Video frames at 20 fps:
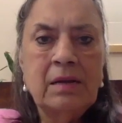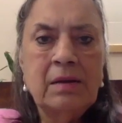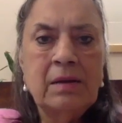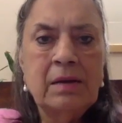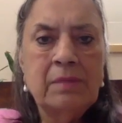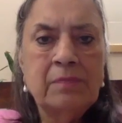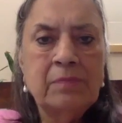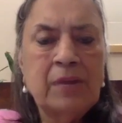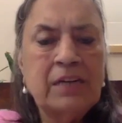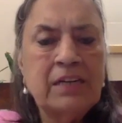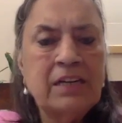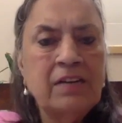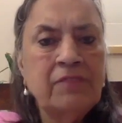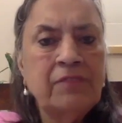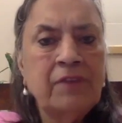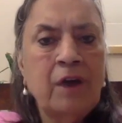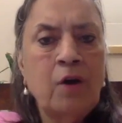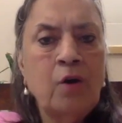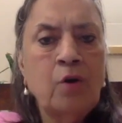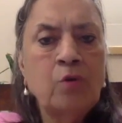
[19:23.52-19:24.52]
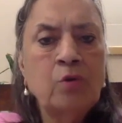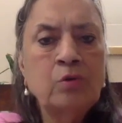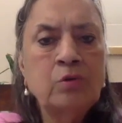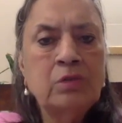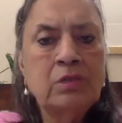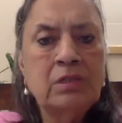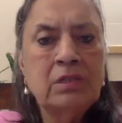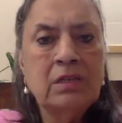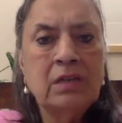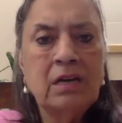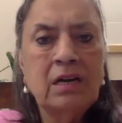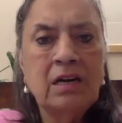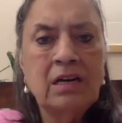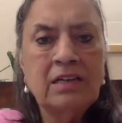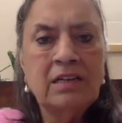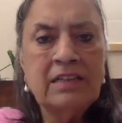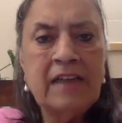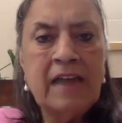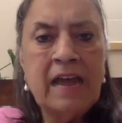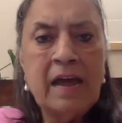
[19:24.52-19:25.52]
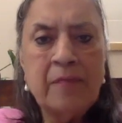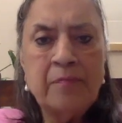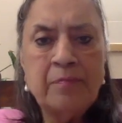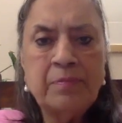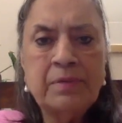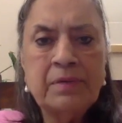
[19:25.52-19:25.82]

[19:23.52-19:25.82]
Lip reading: but he found a tap